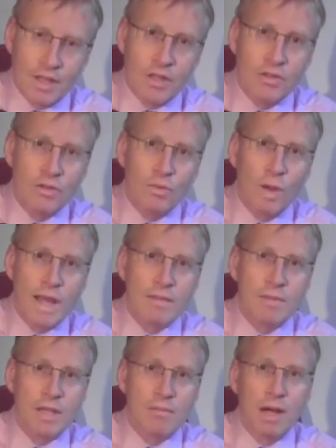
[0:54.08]
You sort of weigh
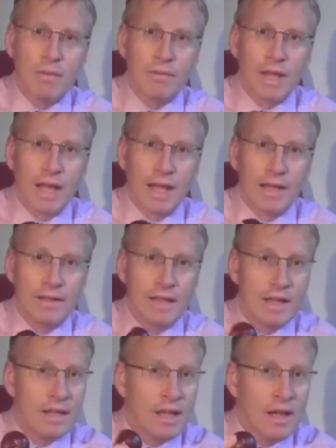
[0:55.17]
them in the palm of your hand, and
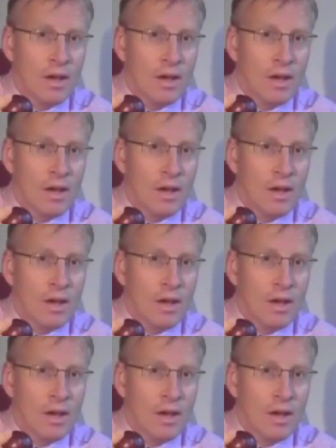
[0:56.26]
then